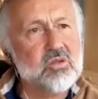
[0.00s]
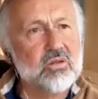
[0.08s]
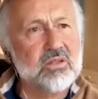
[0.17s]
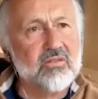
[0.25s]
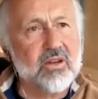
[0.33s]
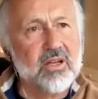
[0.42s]

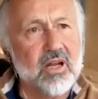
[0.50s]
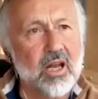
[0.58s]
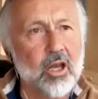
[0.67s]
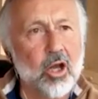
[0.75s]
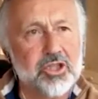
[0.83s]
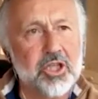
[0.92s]
sort of a
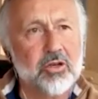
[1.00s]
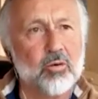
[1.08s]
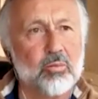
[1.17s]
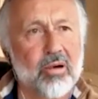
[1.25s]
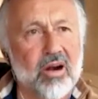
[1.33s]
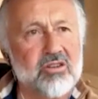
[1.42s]

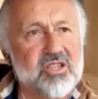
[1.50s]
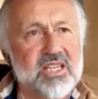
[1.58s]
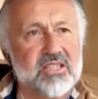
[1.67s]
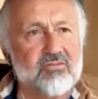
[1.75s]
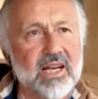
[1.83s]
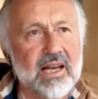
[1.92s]
logical
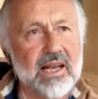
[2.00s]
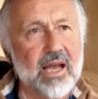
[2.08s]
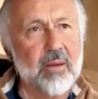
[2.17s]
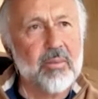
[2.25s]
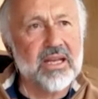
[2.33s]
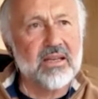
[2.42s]
process,
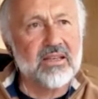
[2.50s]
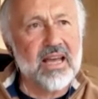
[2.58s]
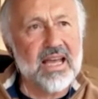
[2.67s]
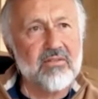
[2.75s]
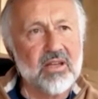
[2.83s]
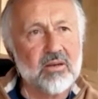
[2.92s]
really. I mean,
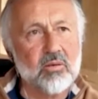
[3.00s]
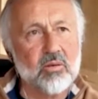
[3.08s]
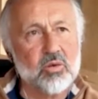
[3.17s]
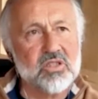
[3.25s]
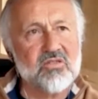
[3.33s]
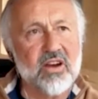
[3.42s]
David
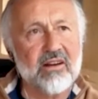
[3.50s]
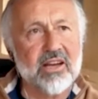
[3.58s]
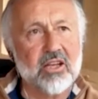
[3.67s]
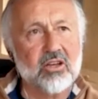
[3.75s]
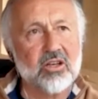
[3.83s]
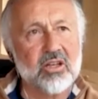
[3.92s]
was very
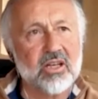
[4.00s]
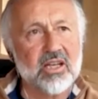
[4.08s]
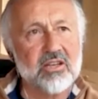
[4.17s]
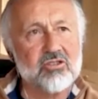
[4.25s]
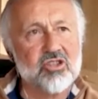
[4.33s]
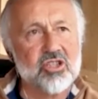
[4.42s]
good at
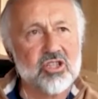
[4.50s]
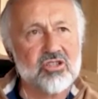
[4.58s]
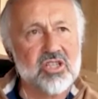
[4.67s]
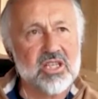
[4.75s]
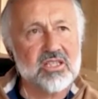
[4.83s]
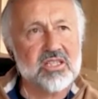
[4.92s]

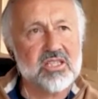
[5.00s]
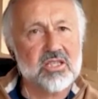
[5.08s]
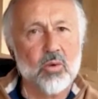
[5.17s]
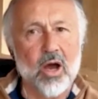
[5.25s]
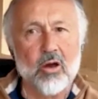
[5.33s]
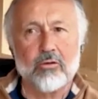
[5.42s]
introducing us
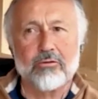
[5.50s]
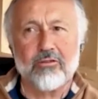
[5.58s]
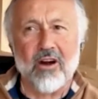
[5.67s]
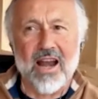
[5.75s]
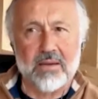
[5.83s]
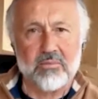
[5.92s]
to oak
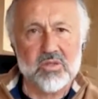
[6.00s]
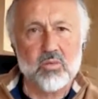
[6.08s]
frames.